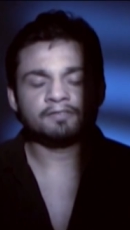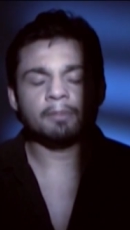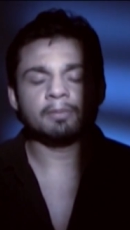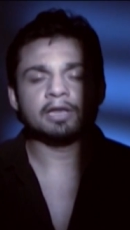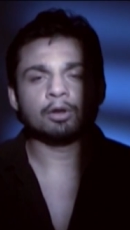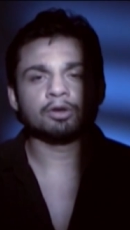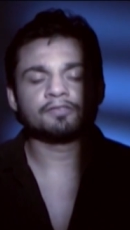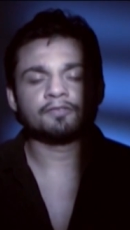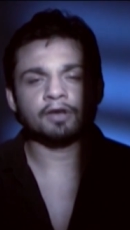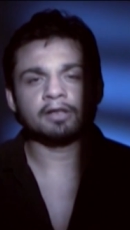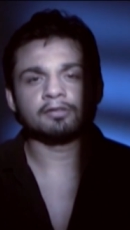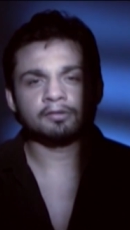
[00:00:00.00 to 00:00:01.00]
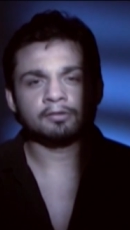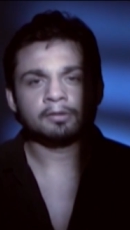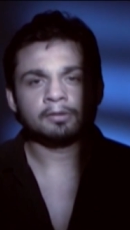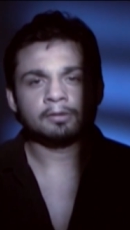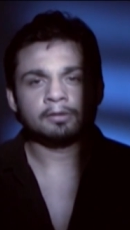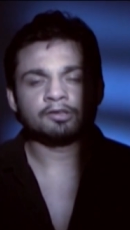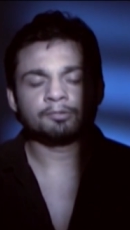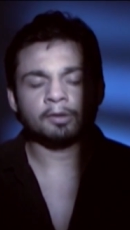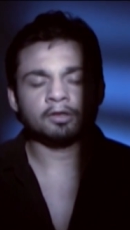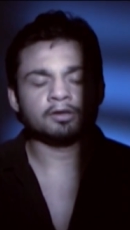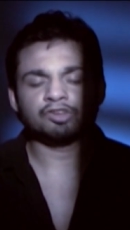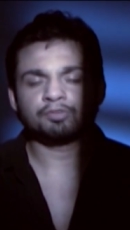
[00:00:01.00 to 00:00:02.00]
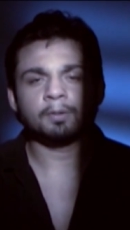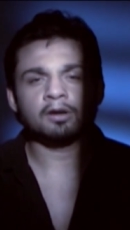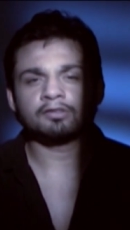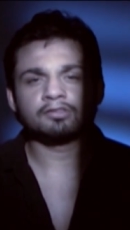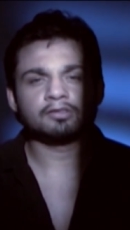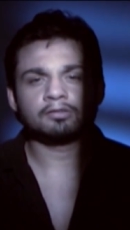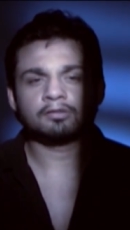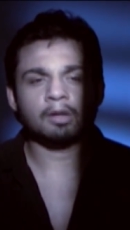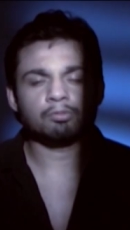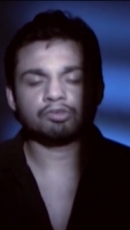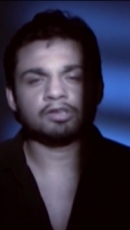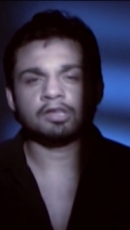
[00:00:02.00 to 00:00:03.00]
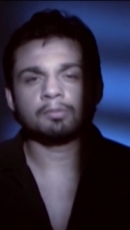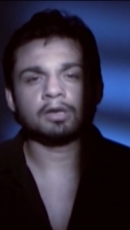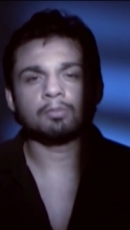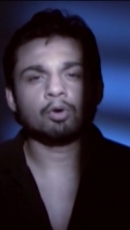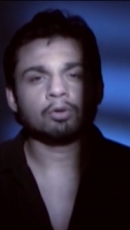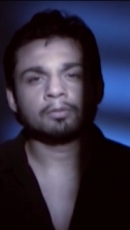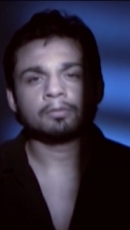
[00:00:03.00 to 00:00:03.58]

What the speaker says: family or his friends. His brother Yashpal doesn't come to see him anymore.